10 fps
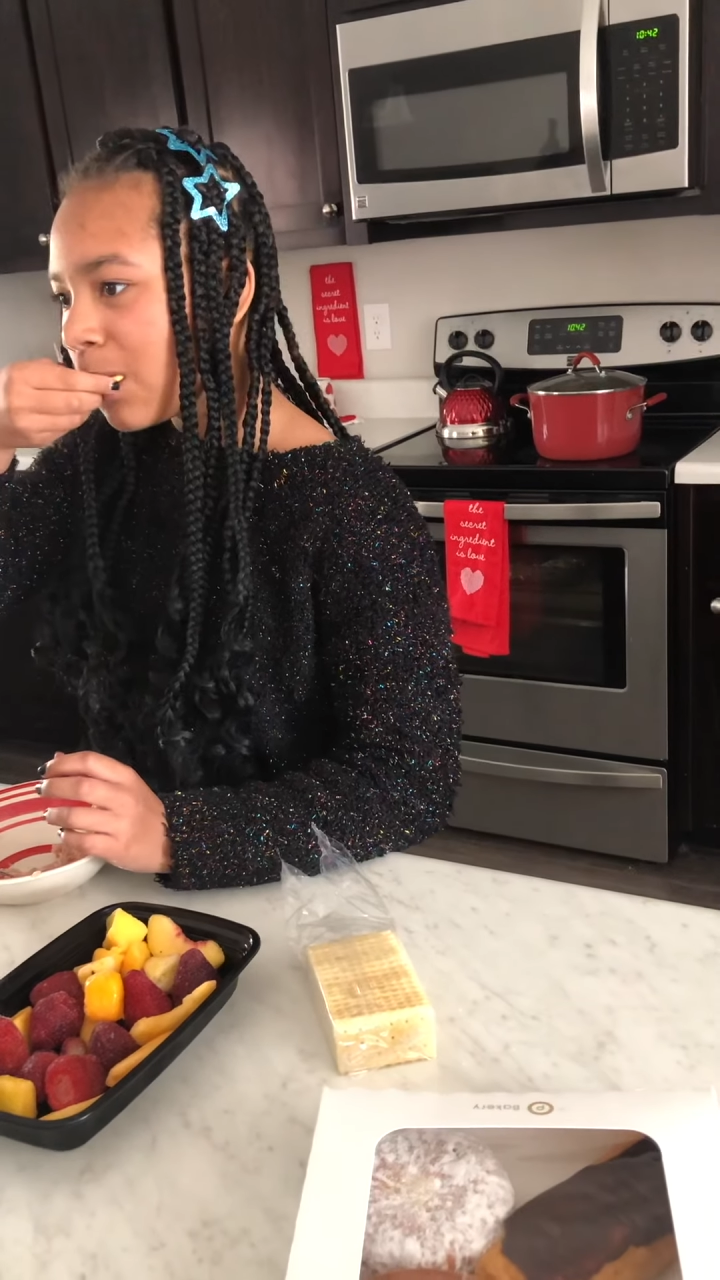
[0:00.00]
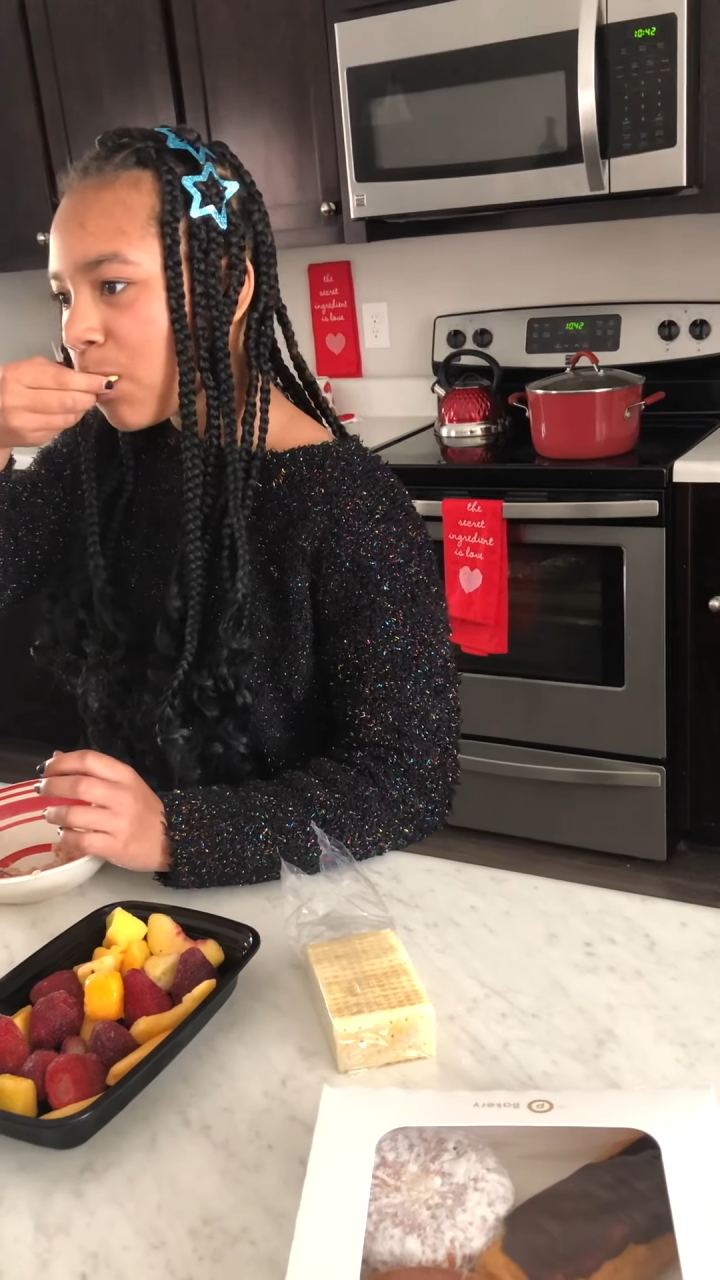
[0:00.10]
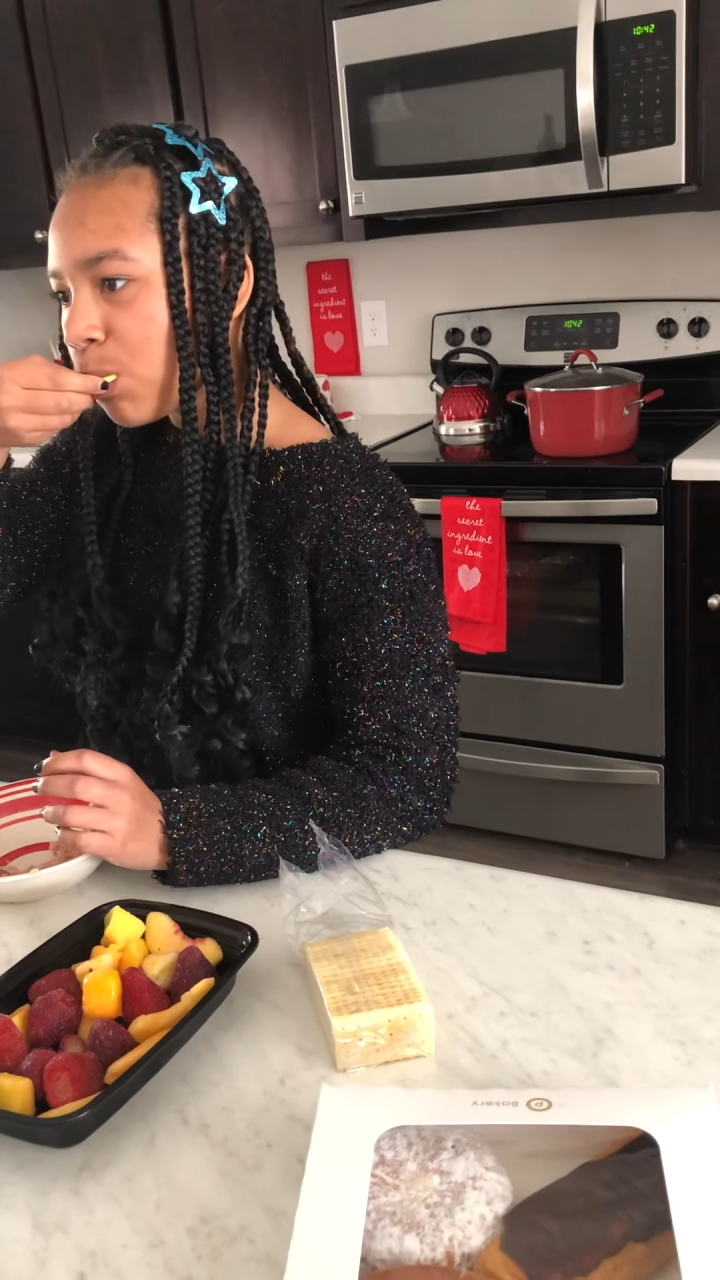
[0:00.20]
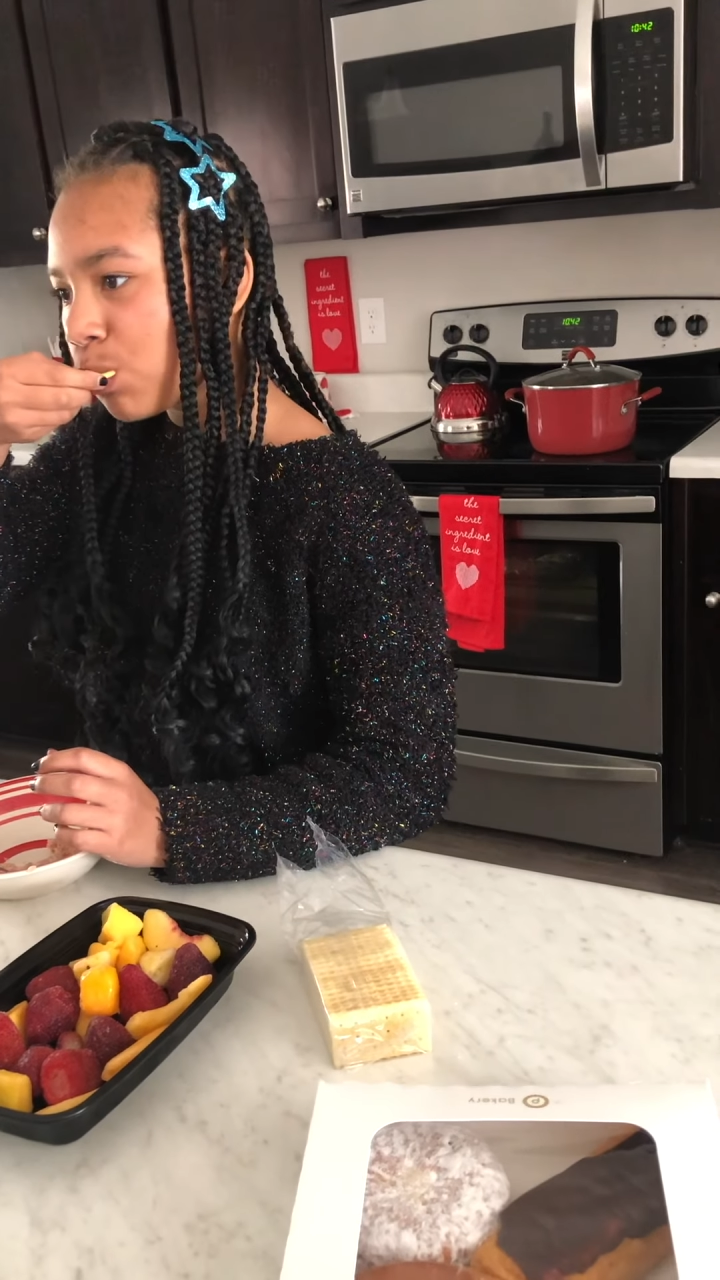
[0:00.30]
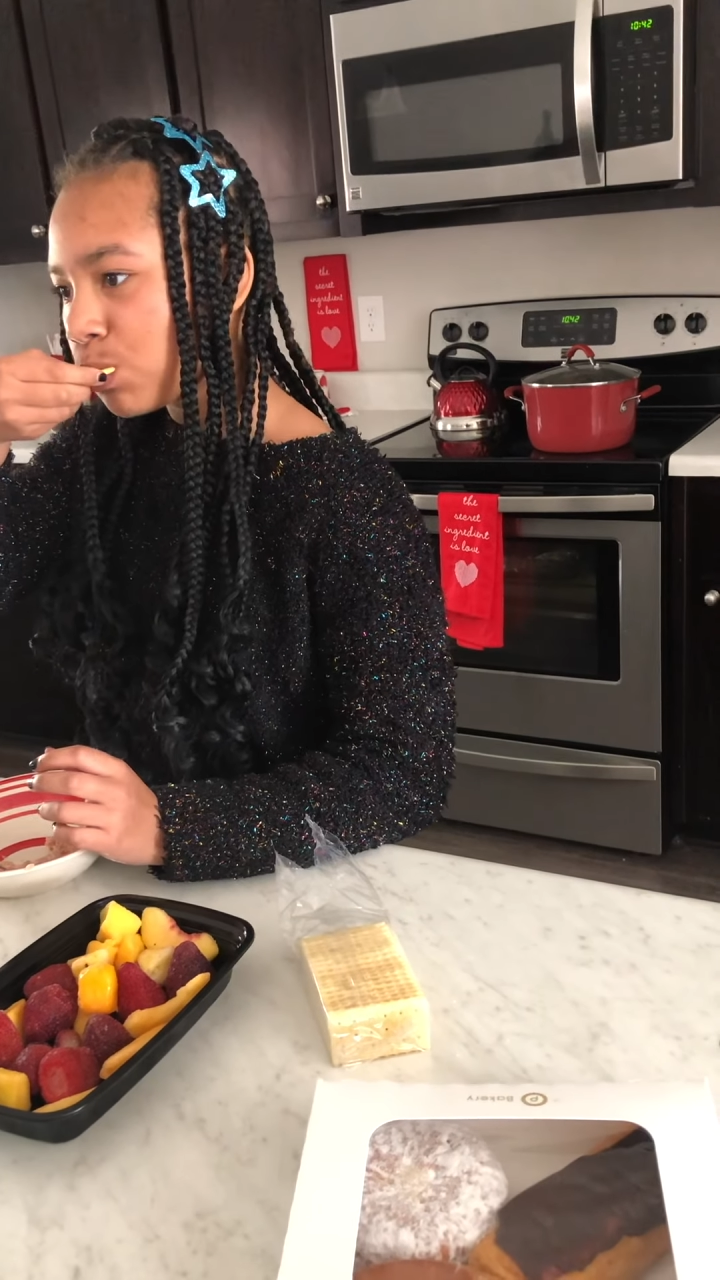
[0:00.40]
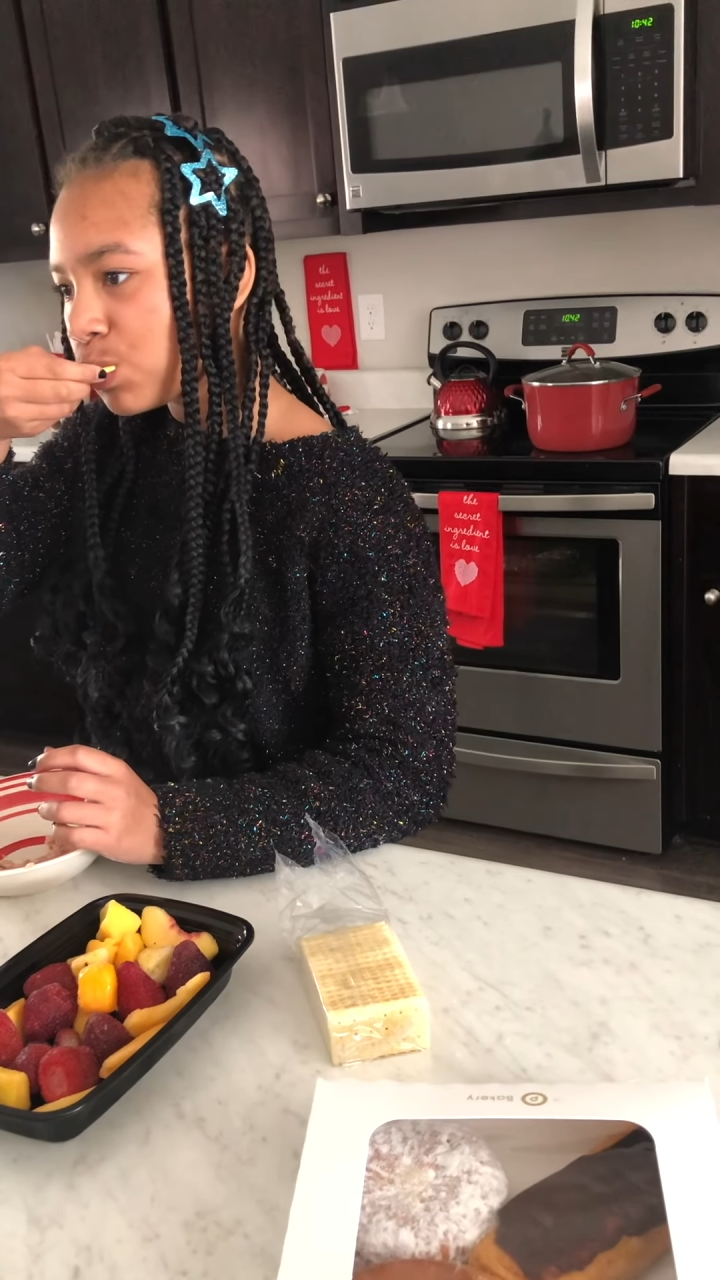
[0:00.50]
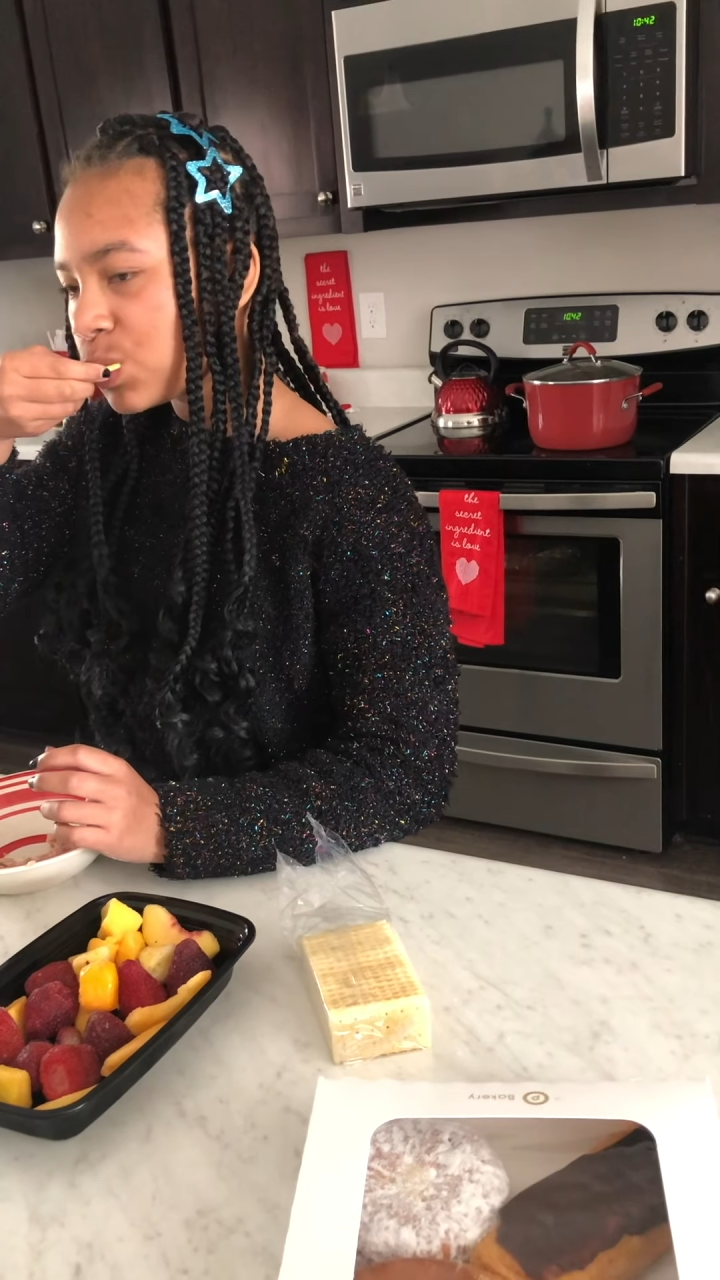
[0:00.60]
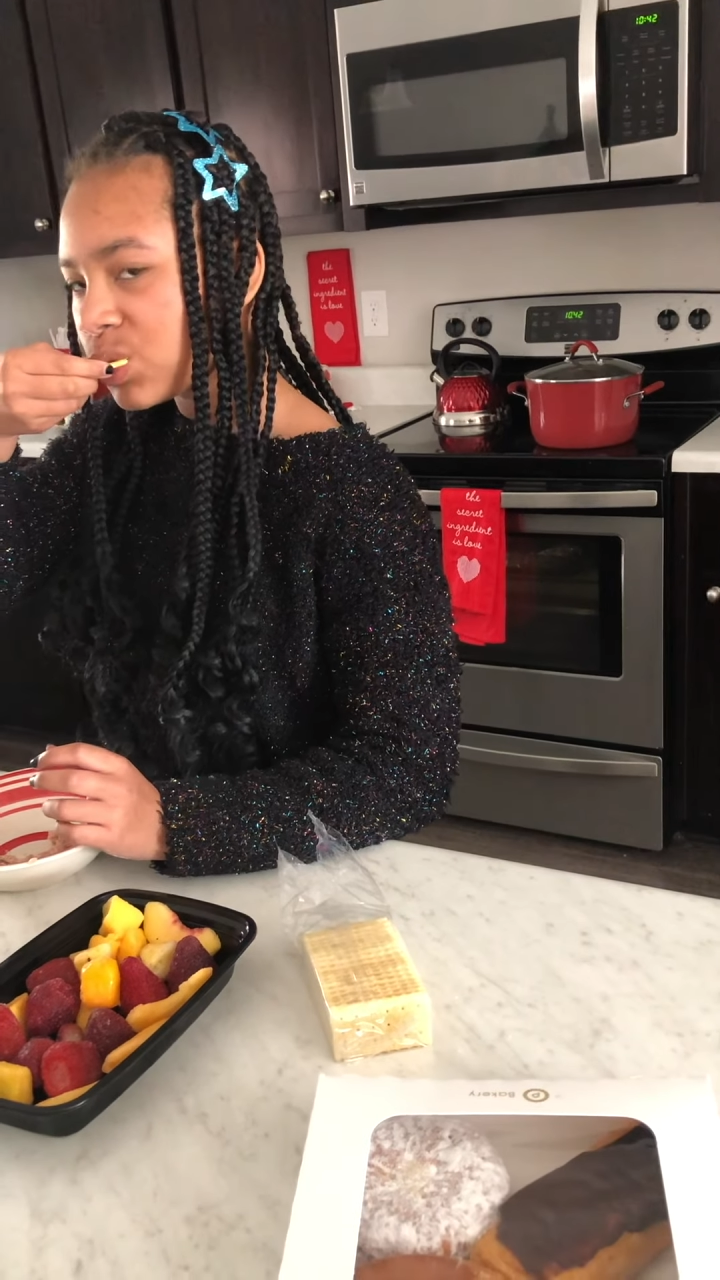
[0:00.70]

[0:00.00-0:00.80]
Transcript: I love